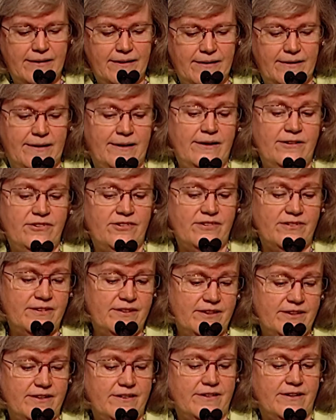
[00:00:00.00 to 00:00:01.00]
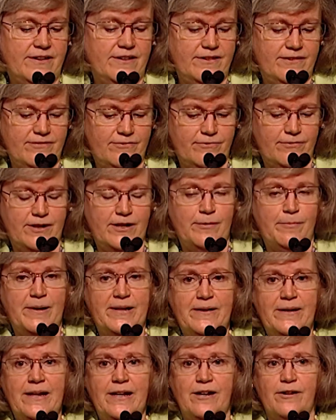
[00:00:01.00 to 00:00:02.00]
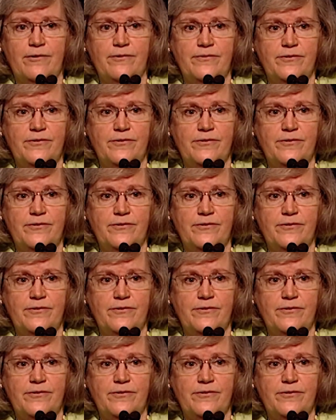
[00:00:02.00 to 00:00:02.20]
actually kind of right about now.